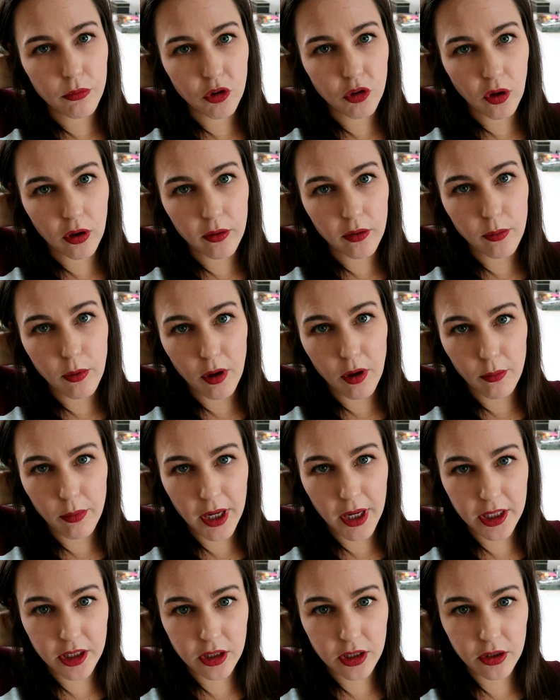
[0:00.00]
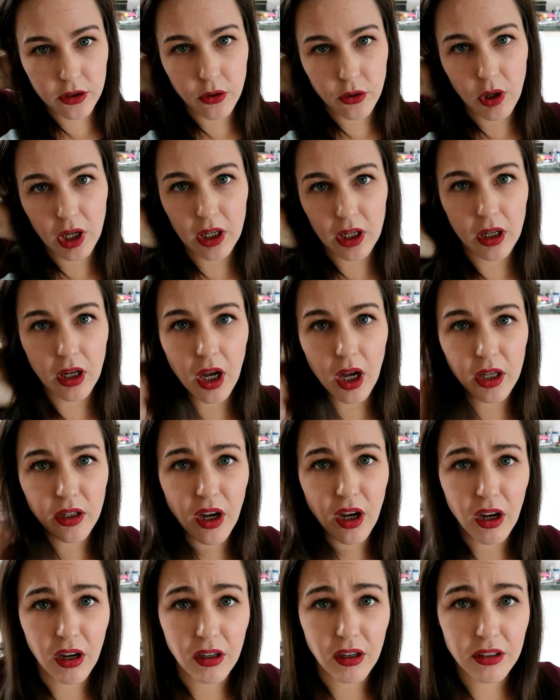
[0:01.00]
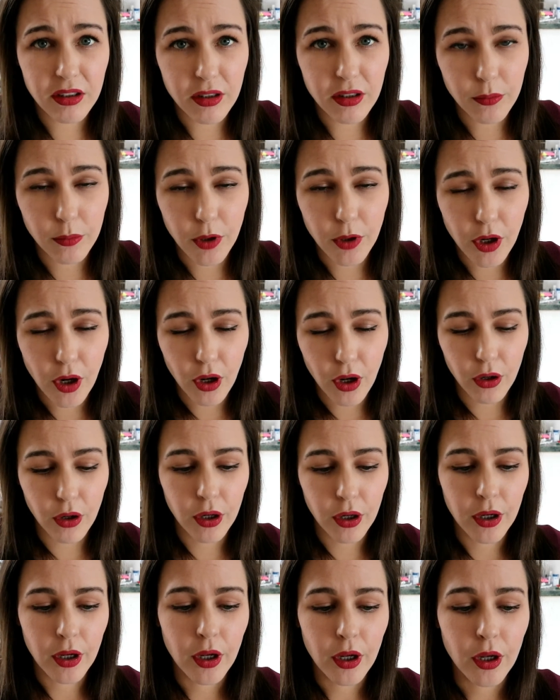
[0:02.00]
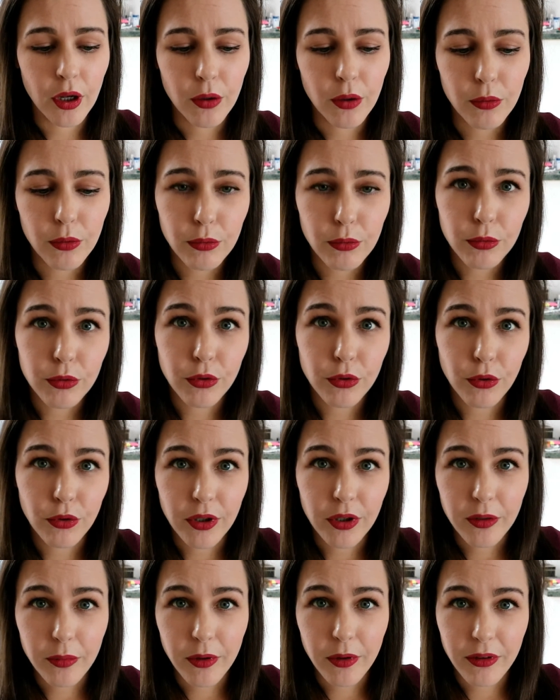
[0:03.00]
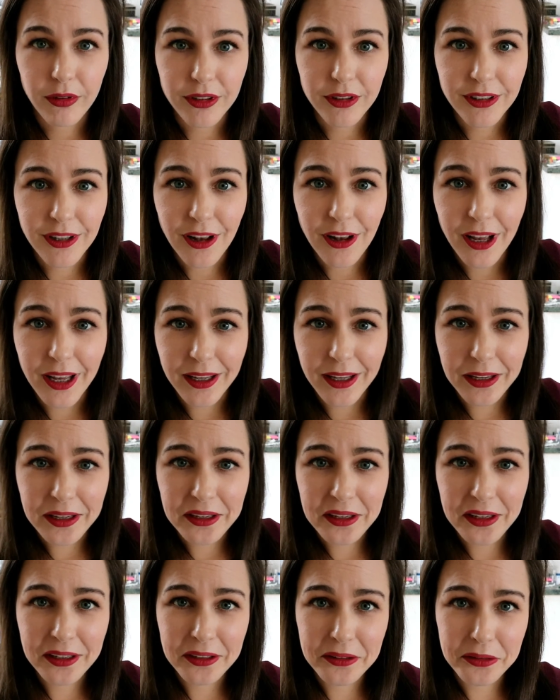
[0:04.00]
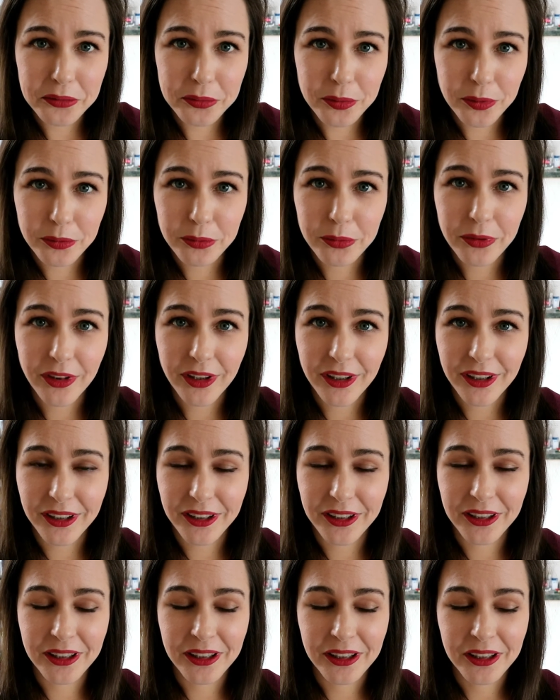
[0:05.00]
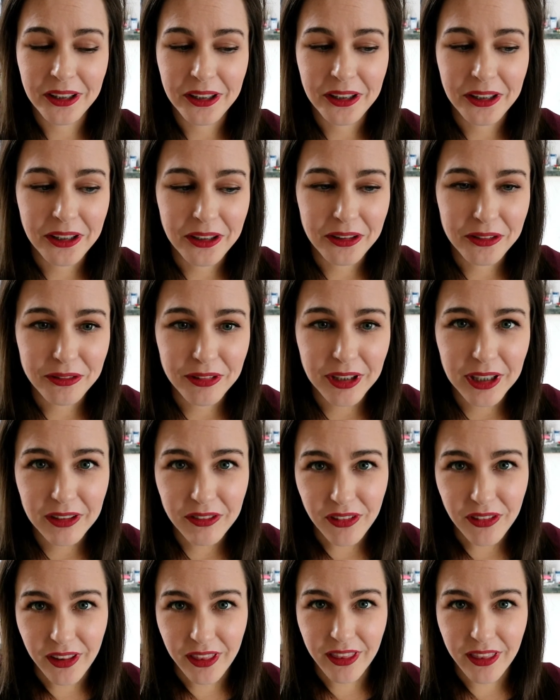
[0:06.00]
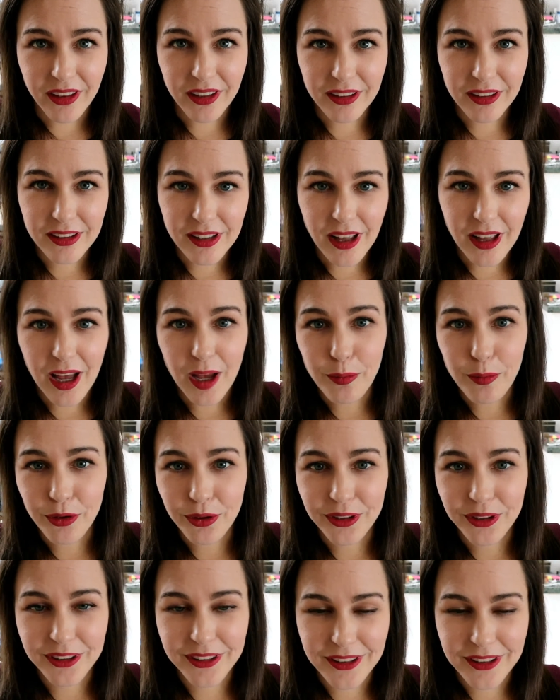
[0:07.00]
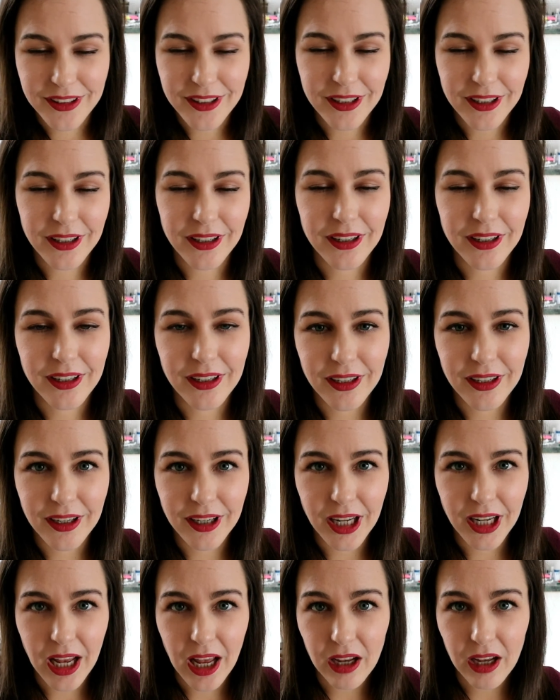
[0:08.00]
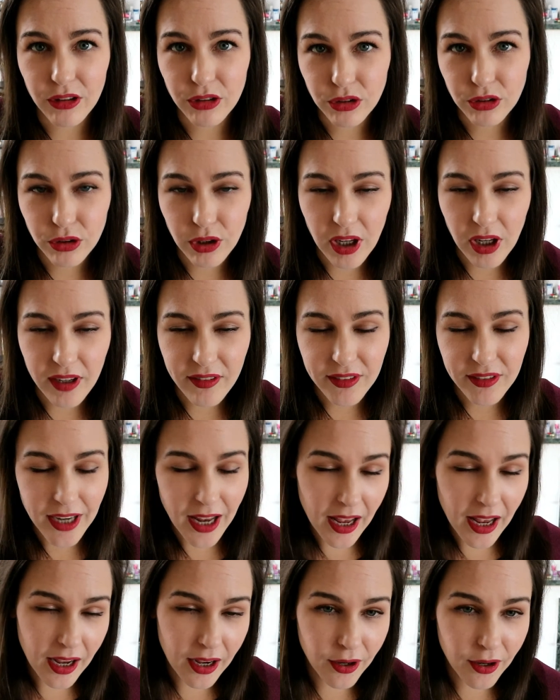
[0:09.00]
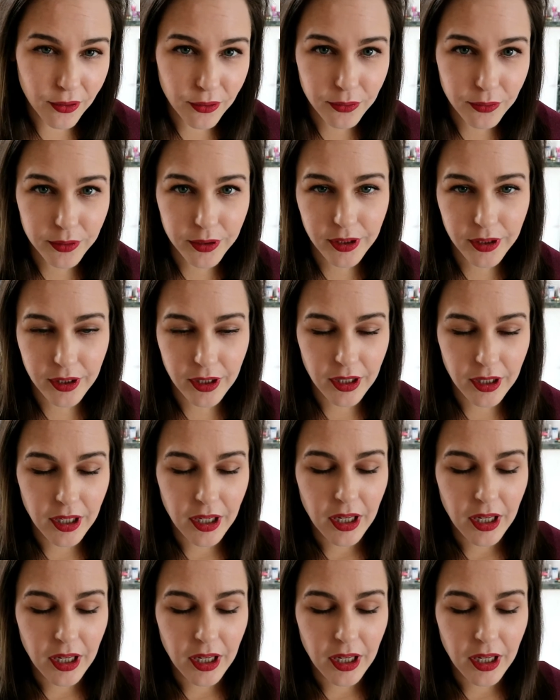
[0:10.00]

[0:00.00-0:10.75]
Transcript: transplant patient, so I can kind of ask them, you know, what was your experience like? What were the really fun things that happened? And how's your life now? And